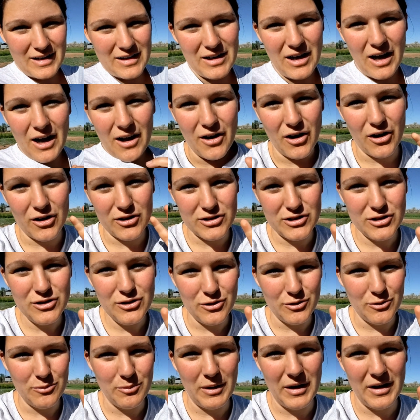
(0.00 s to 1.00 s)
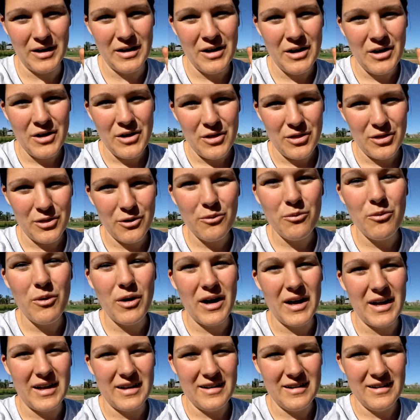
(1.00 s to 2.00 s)
Not our 2, but the
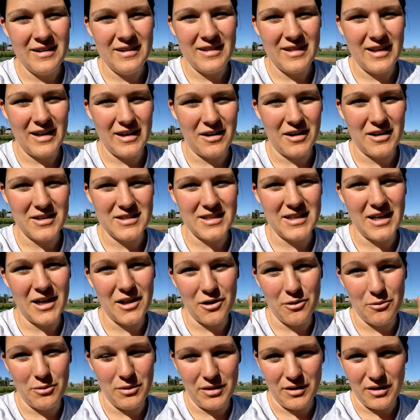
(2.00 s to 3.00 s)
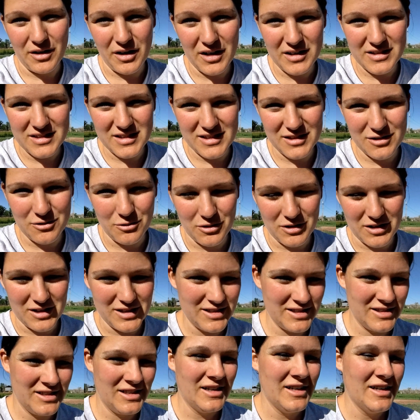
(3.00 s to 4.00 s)
one that got together with a cousin
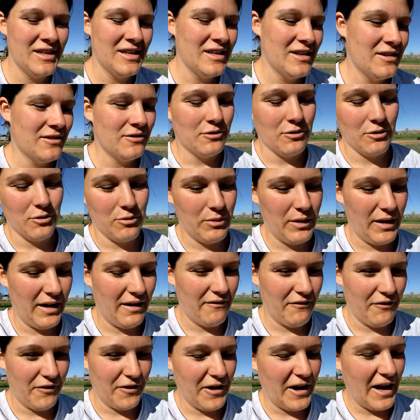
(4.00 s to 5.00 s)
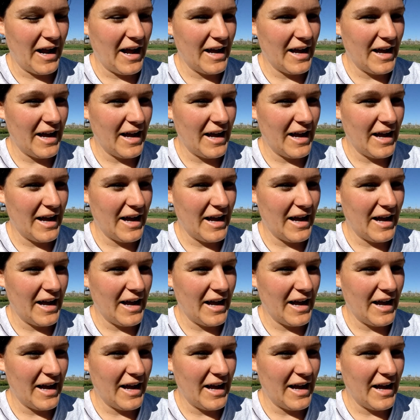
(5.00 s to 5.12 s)
tortoise or whatever.